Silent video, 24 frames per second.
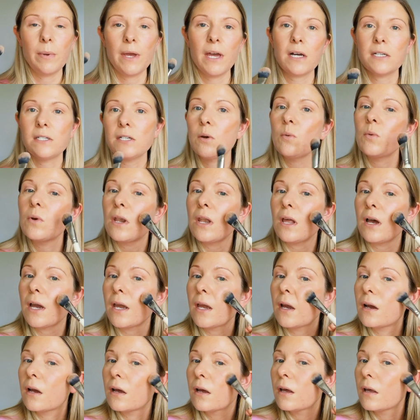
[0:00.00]
bit. I don't
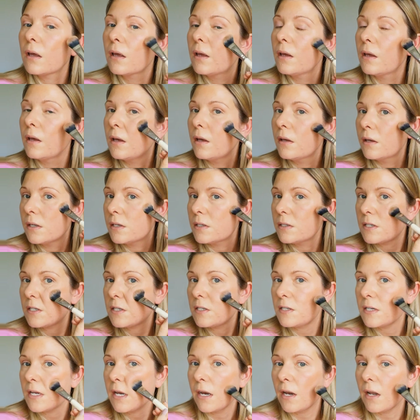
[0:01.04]
like to
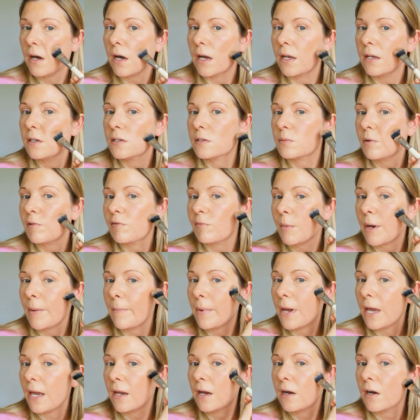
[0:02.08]
see lines with my
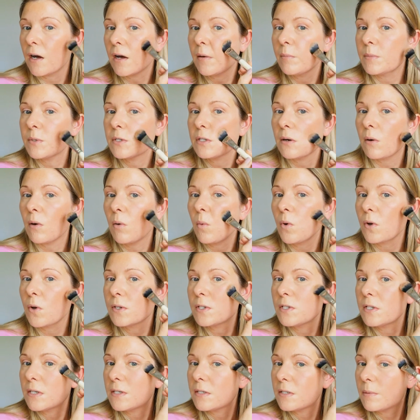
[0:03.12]
makeup, so I
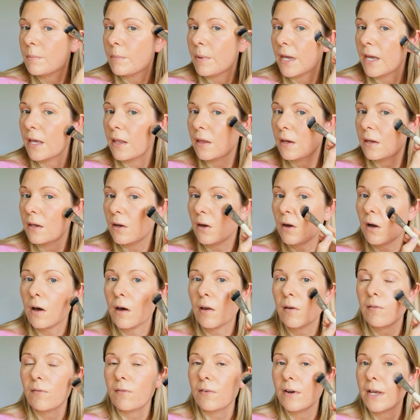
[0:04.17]
want it to be that you
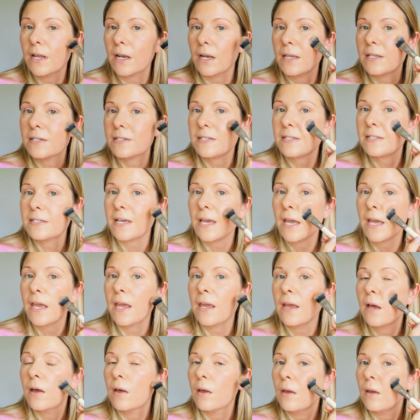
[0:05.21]
can't really
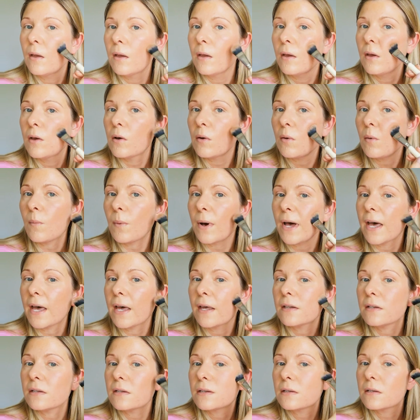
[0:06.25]
see
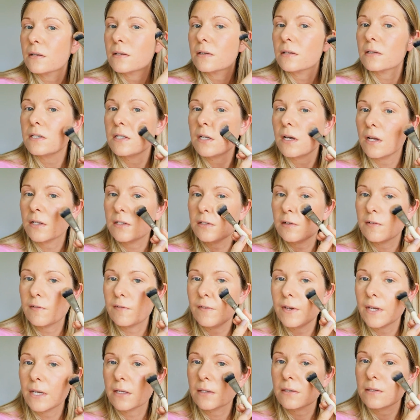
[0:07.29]
where certain
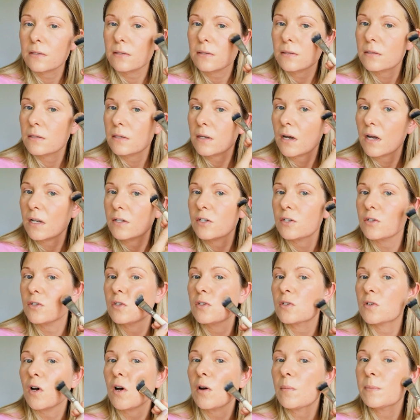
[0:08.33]
things start and
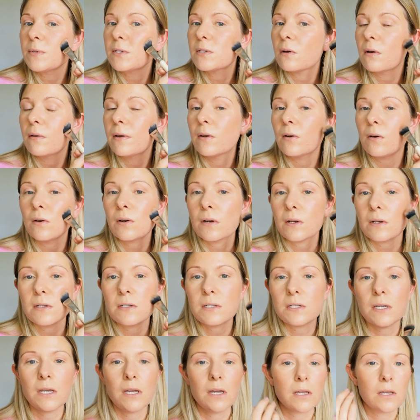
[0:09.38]
stop. So you're not going to
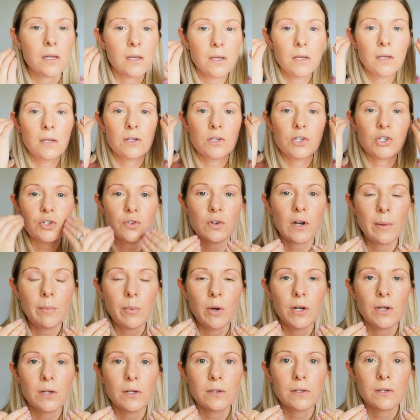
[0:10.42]
see a
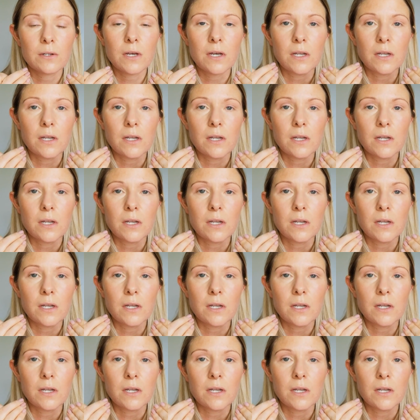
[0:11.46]
stripe of